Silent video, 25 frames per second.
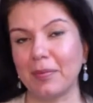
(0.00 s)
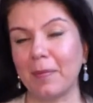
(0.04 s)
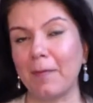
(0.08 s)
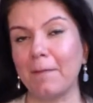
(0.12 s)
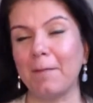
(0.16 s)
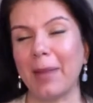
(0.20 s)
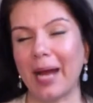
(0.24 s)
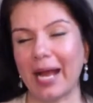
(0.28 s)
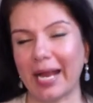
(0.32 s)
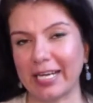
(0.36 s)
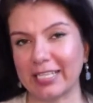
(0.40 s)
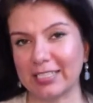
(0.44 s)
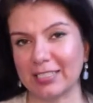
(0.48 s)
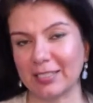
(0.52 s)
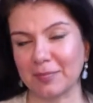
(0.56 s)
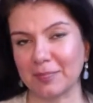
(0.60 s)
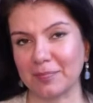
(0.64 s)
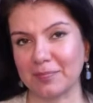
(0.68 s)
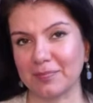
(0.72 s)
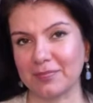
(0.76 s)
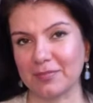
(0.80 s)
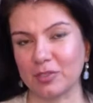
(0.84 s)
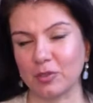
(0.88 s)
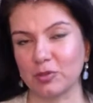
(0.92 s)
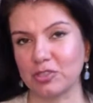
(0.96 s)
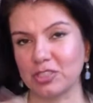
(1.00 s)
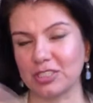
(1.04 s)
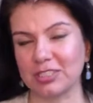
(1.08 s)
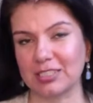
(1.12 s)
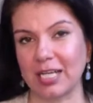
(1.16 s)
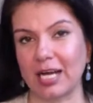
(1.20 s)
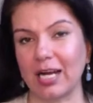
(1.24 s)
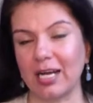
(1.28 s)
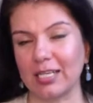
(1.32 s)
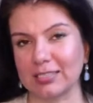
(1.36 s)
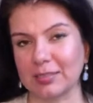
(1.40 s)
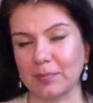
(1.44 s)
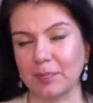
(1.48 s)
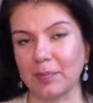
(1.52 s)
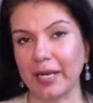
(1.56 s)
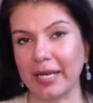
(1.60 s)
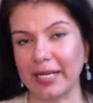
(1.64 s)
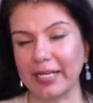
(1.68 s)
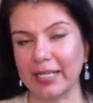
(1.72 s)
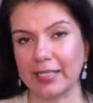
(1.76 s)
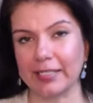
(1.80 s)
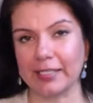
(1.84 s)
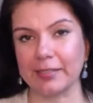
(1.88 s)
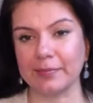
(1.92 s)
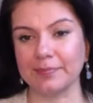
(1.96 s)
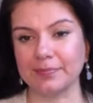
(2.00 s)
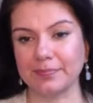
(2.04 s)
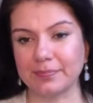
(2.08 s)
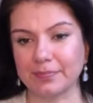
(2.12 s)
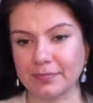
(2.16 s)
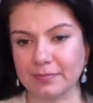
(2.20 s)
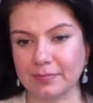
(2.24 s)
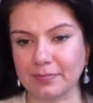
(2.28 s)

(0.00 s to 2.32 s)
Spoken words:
Back it up. Don't just ask blindly.